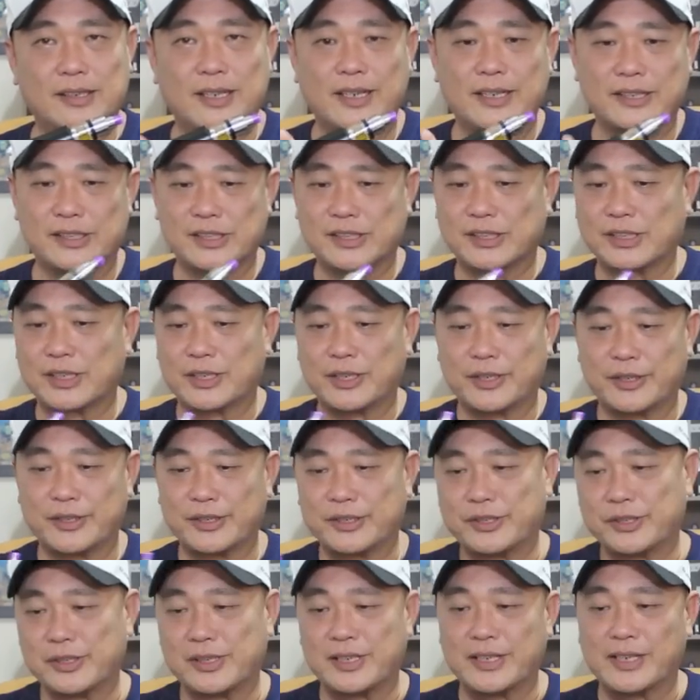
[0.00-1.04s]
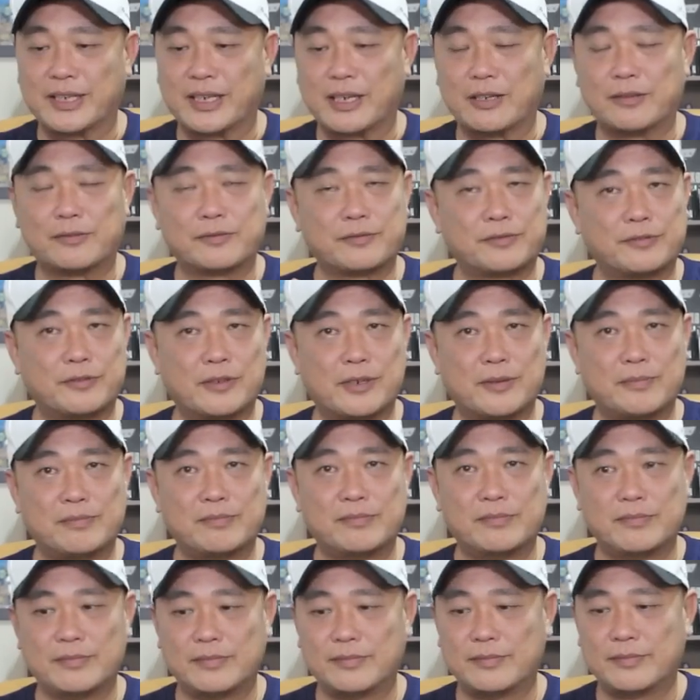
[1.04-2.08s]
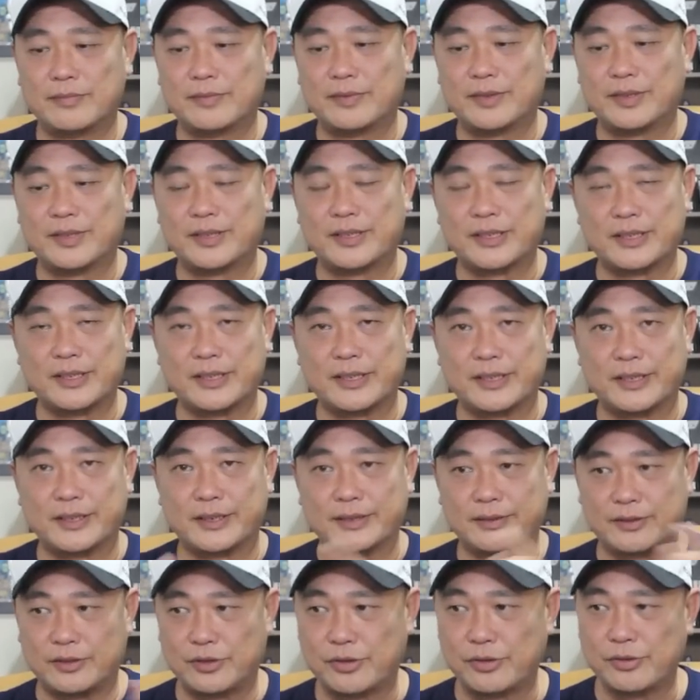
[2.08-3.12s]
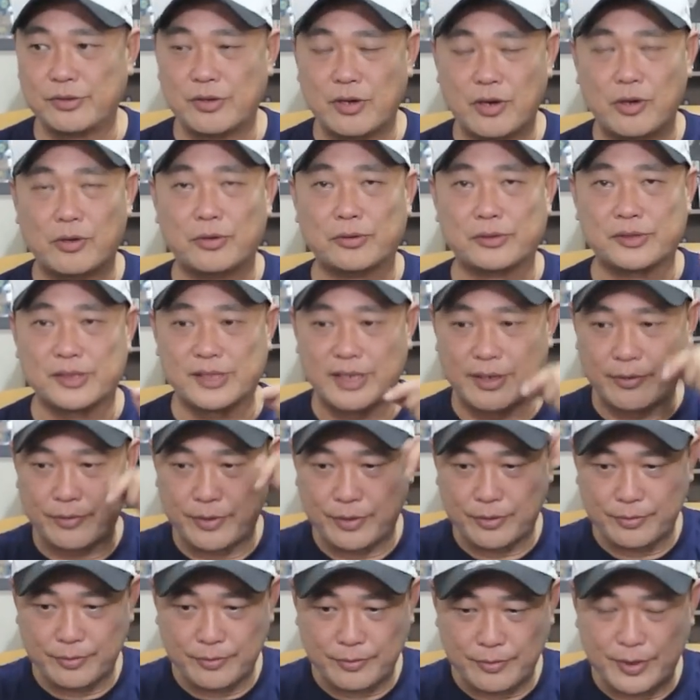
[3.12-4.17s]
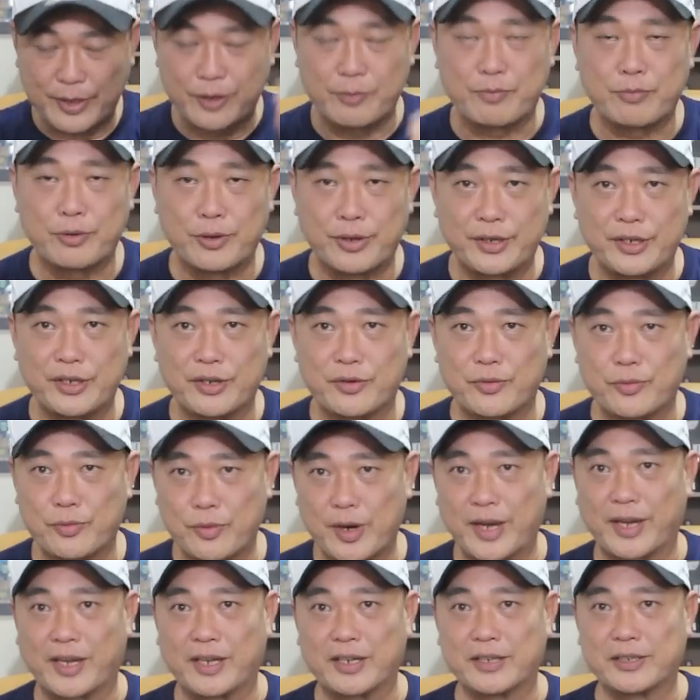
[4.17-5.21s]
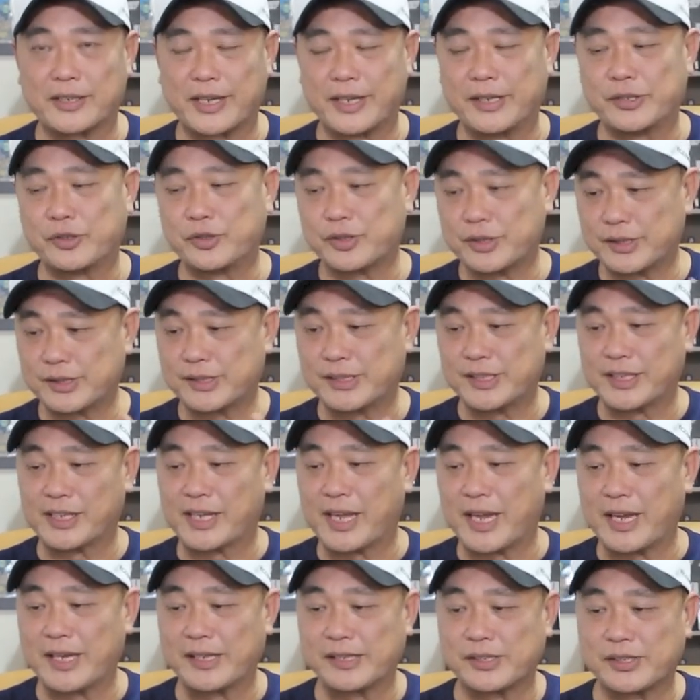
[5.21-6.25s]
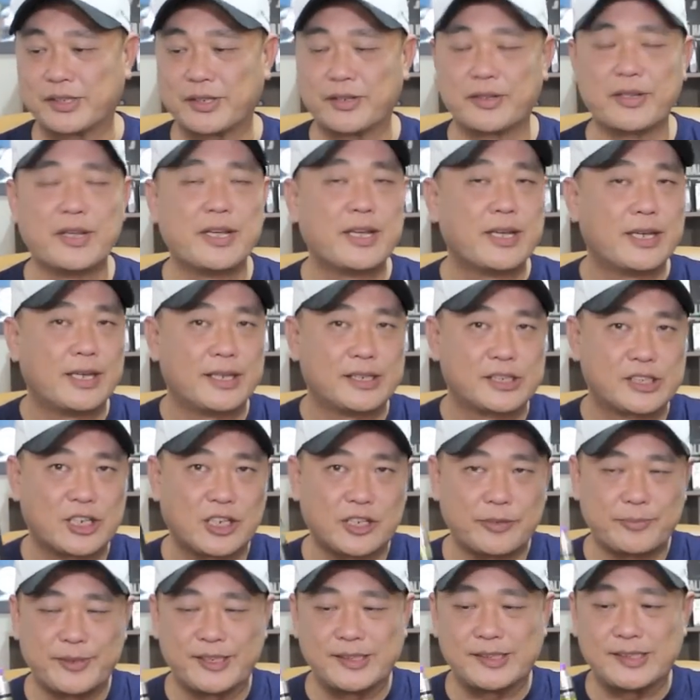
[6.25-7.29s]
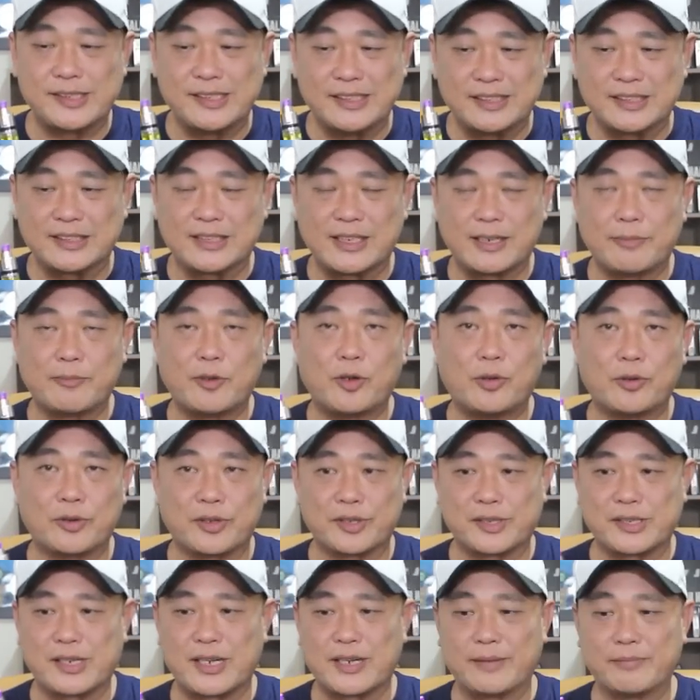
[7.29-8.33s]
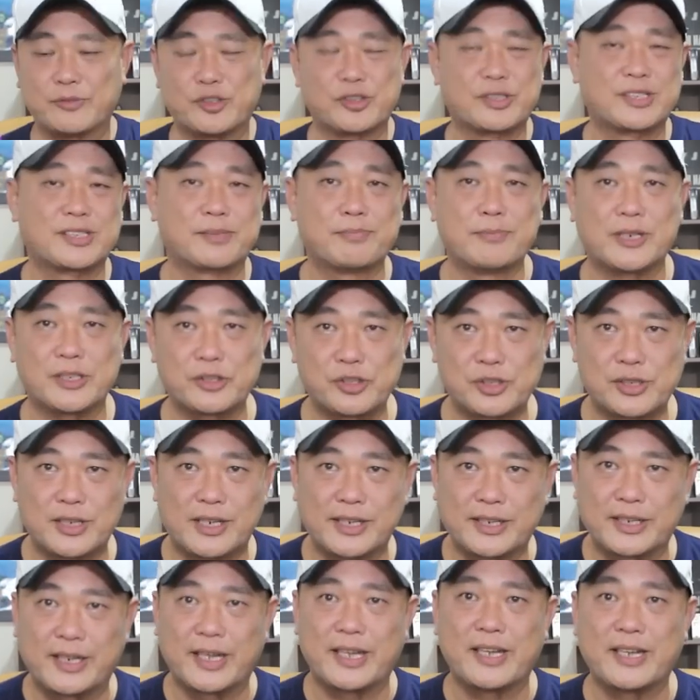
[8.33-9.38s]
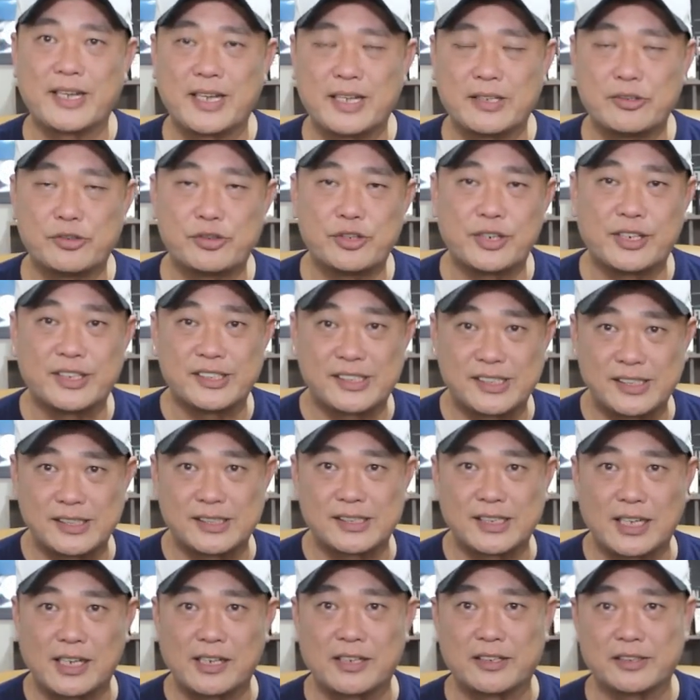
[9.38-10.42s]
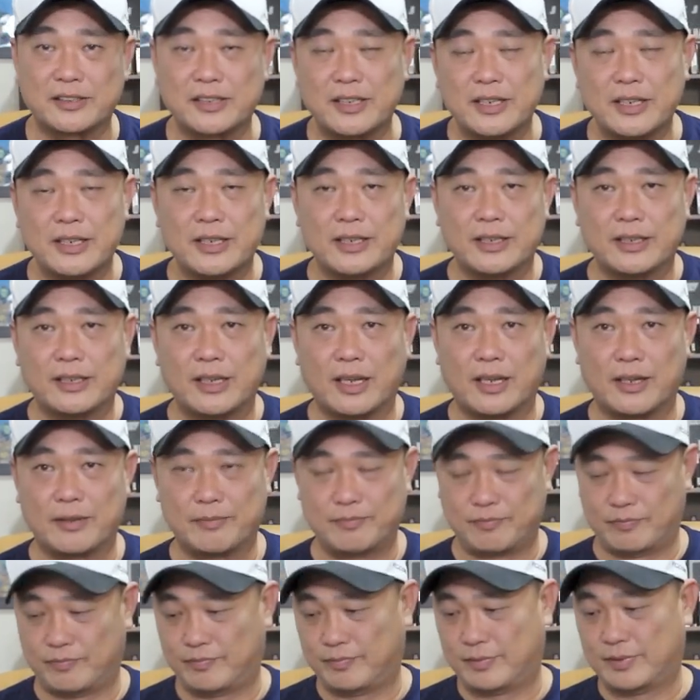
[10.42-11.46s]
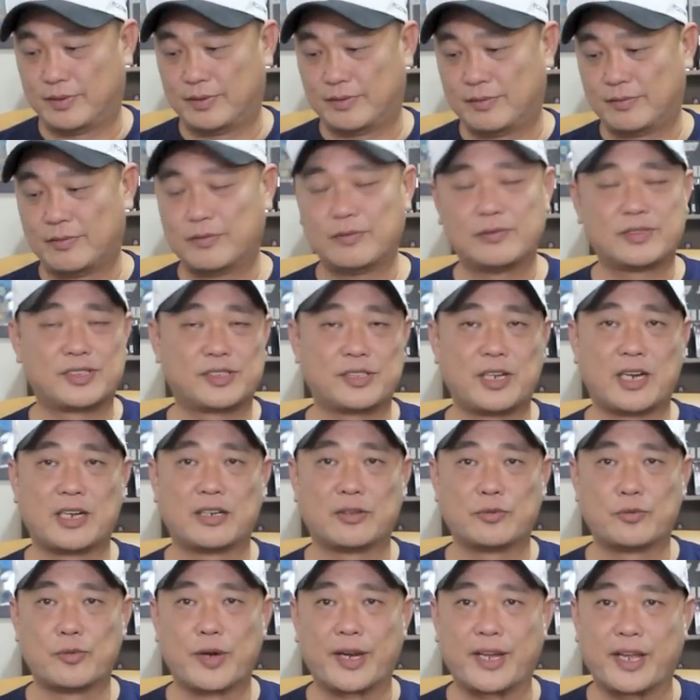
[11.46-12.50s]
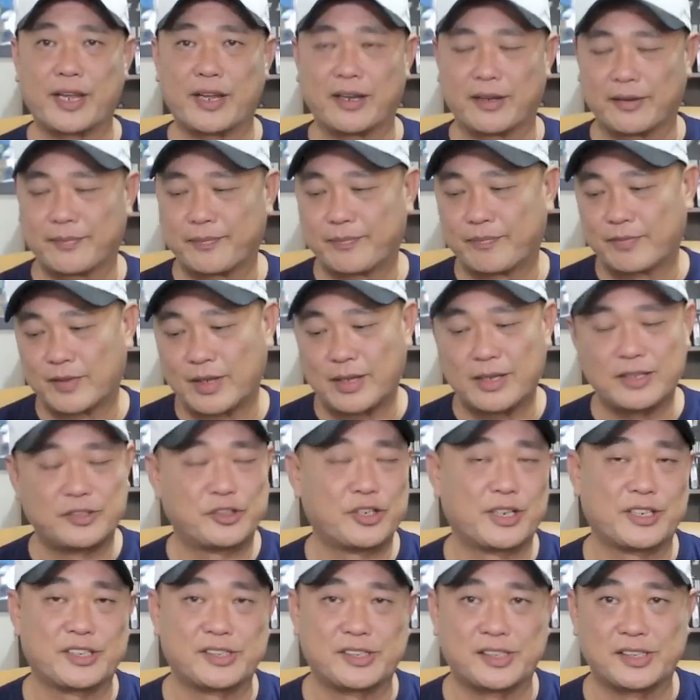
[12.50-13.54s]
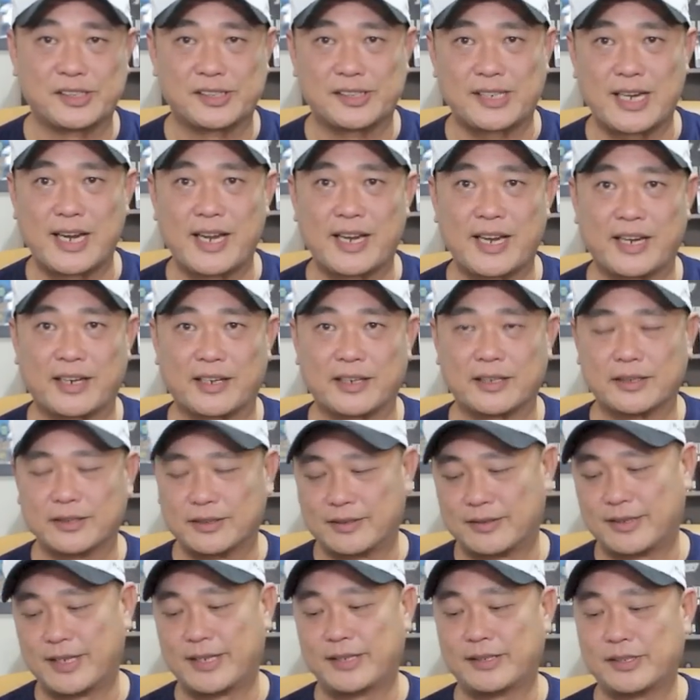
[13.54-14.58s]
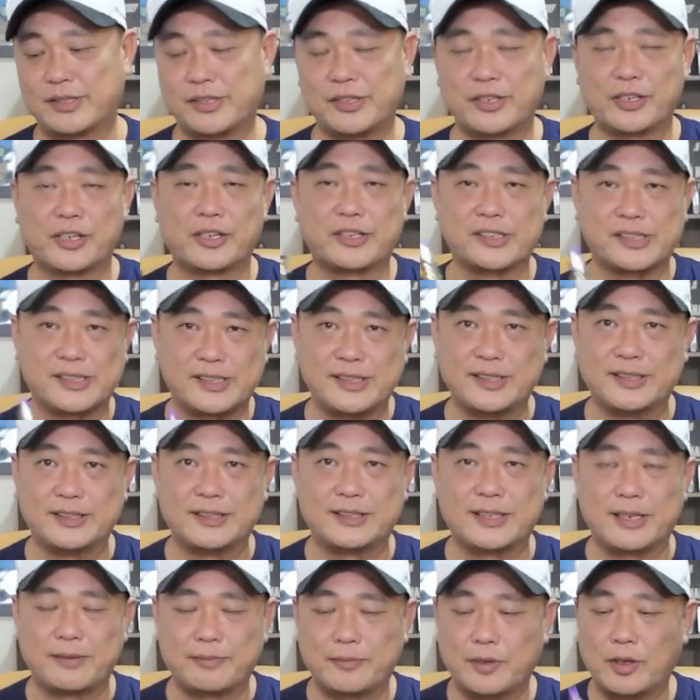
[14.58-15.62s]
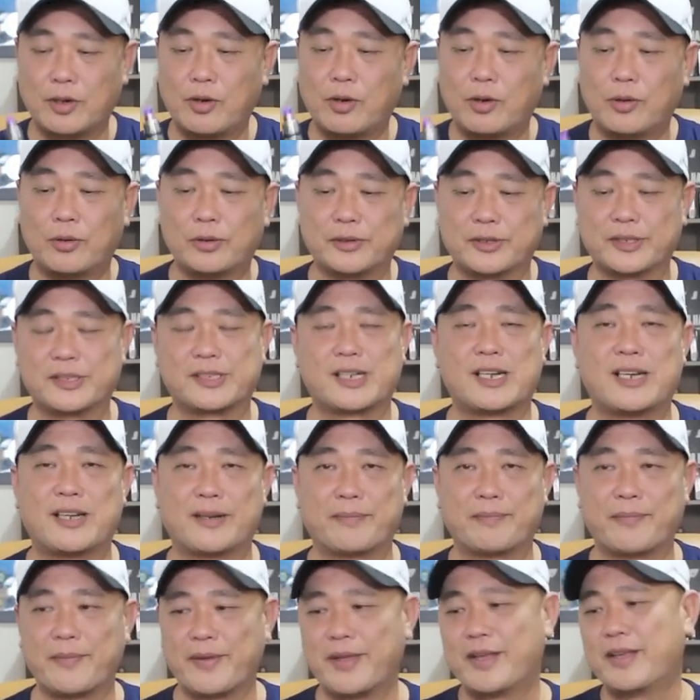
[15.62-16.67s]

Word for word: It's going to leak out from the two holes that where you put in your wick, okay, just in case. So it's got to be seated up all the time, just much like a Genesis kind of style of wicking, a Genesis tank, right? So you got to seat it up all the time.